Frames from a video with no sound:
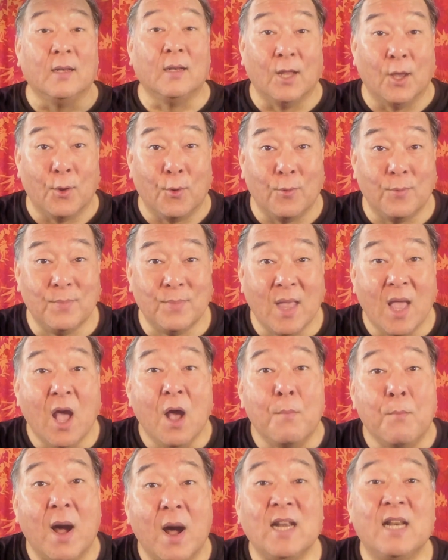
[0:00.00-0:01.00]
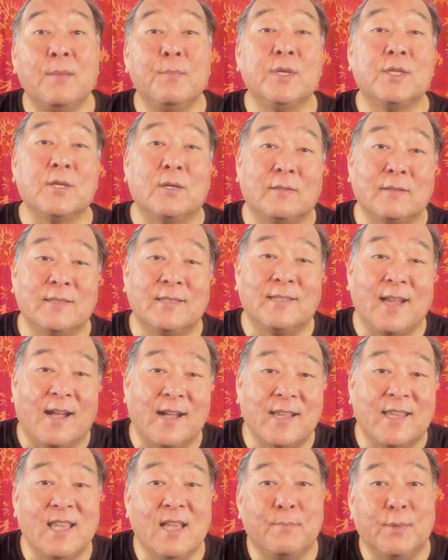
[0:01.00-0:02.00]
Hello, my name is Alton
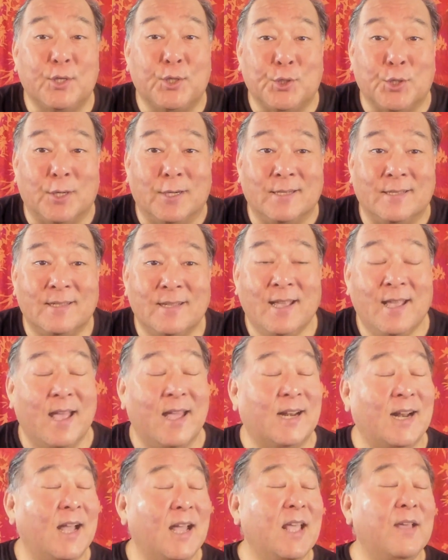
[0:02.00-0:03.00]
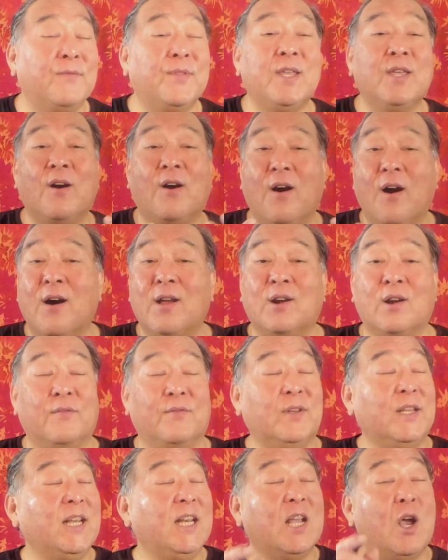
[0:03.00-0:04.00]
Takiyama Chung, and I have the honor
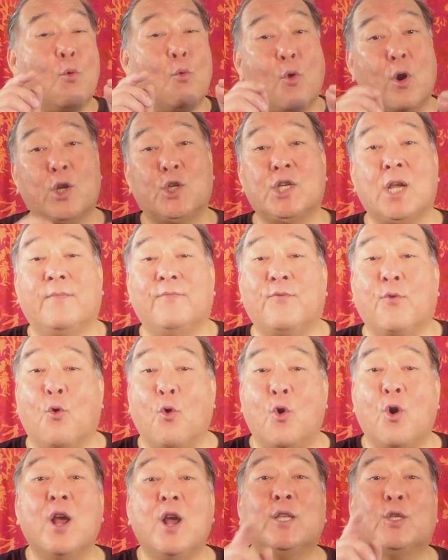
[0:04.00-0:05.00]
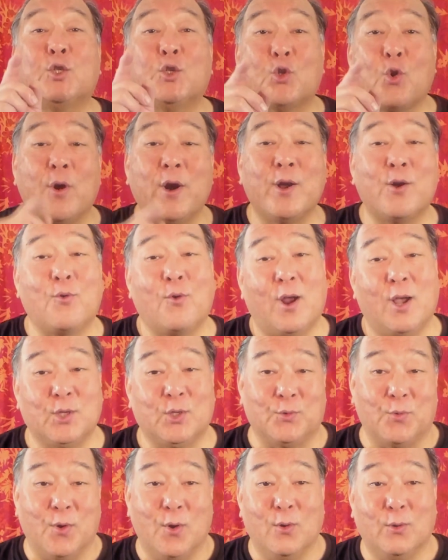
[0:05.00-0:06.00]
of leading a workshop for Story
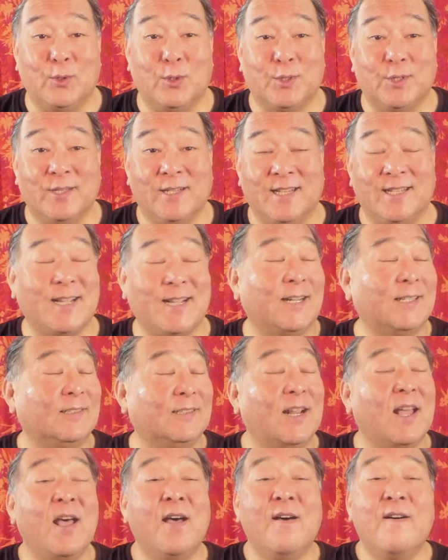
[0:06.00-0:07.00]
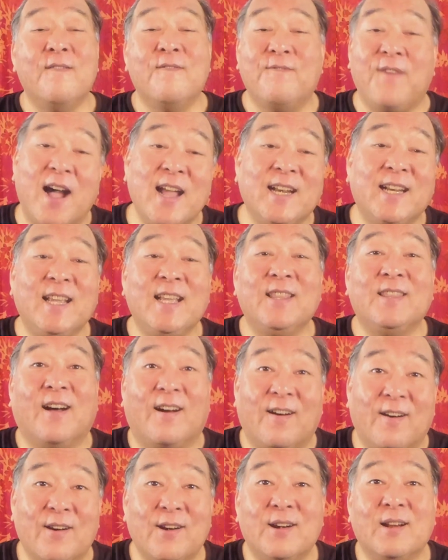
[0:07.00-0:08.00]
Crossroads entitled Finding the
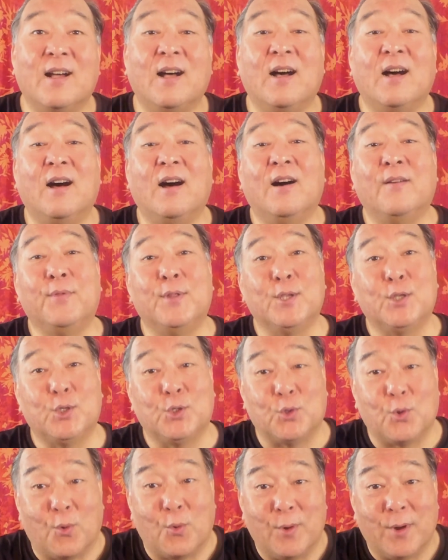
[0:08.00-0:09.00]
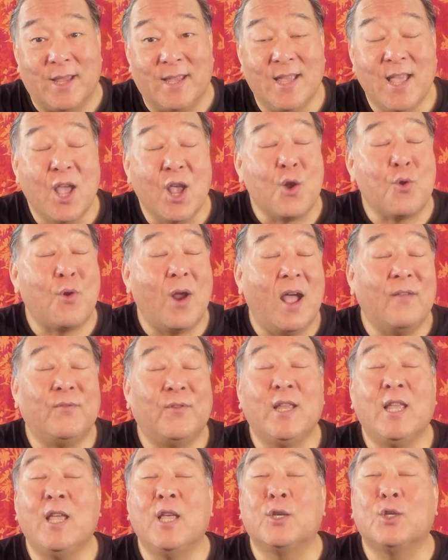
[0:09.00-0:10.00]
Heart of the Story
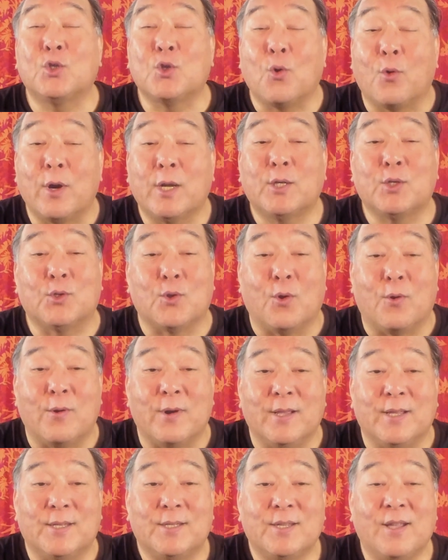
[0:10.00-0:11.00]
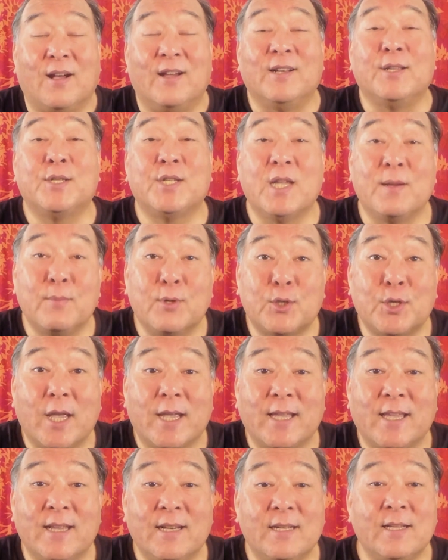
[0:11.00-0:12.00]
Crafting Historic Stories on December
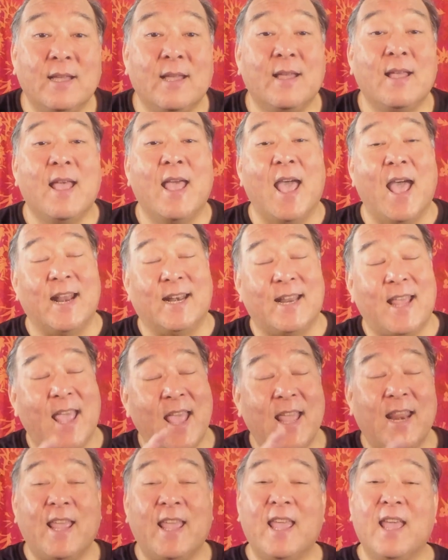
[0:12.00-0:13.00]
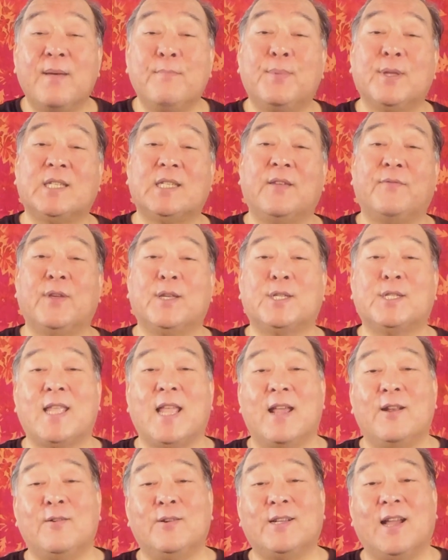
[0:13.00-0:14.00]
2nd at 8 a.m. Pacific
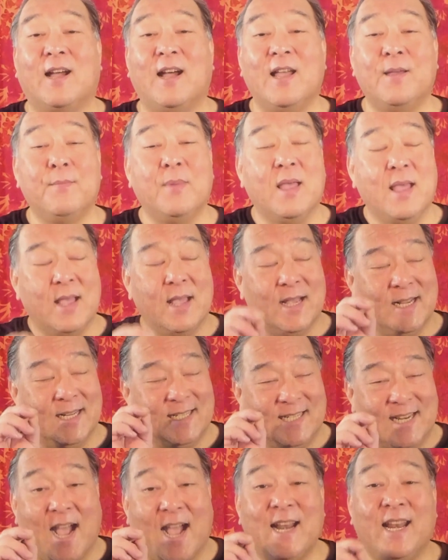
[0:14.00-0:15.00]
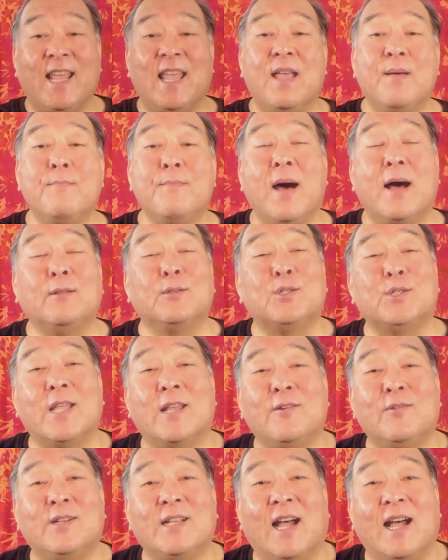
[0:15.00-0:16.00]
Standard Time, 9 a.m. Mountain
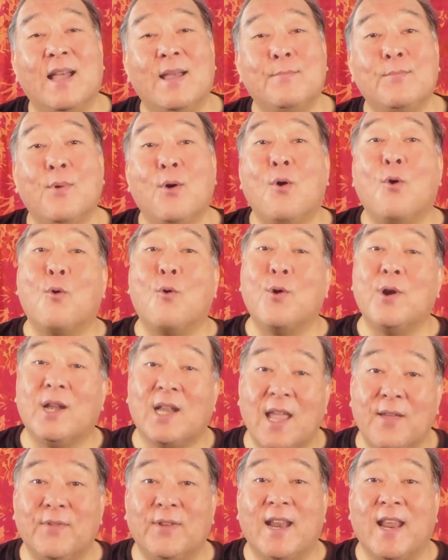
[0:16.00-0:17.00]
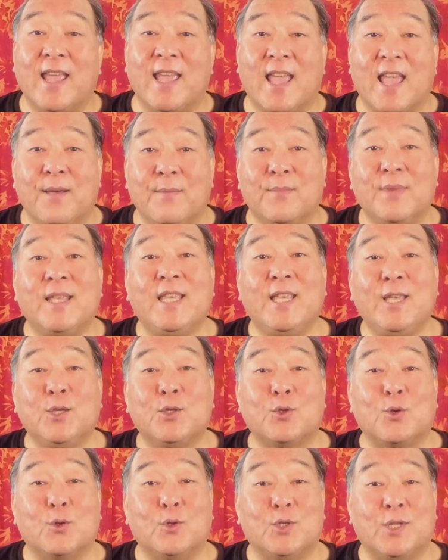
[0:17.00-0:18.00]
Standard Time, or 11 a.m.
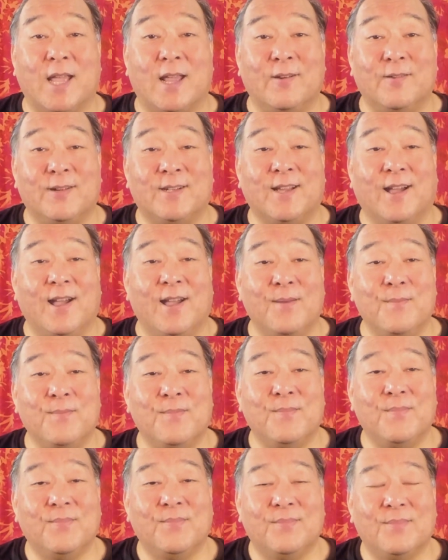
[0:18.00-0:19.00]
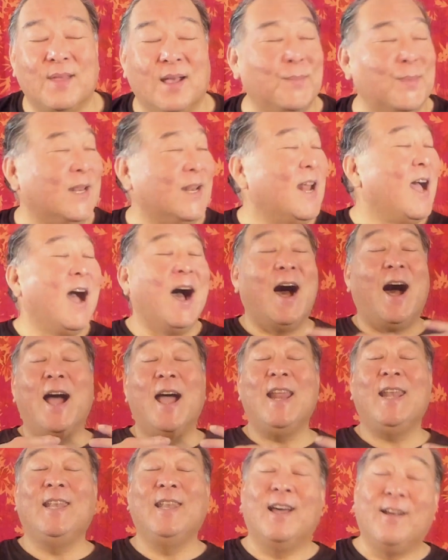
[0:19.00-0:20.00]
Eastern Standard Time. I mean,
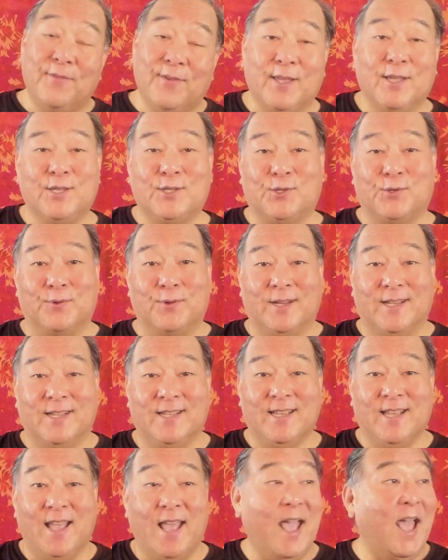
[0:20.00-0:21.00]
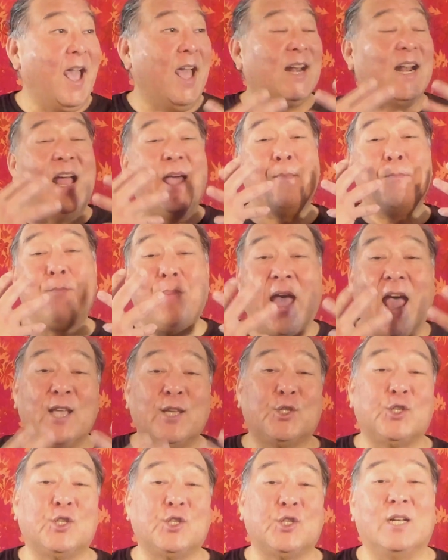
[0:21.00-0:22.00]
I love history, and I'm
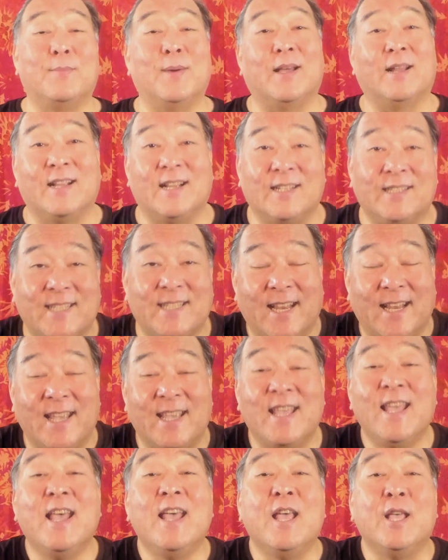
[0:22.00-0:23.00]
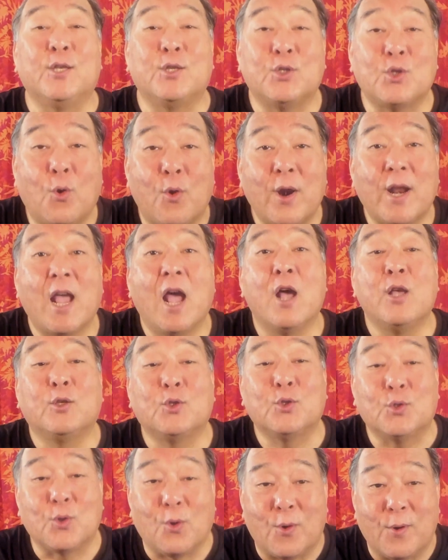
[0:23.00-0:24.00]
passionate about telling historic
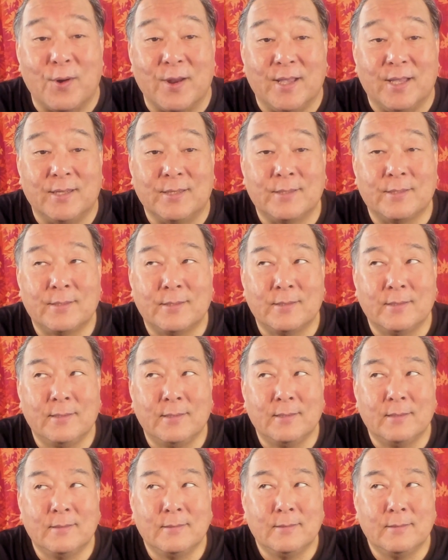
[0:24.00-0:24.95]
stories.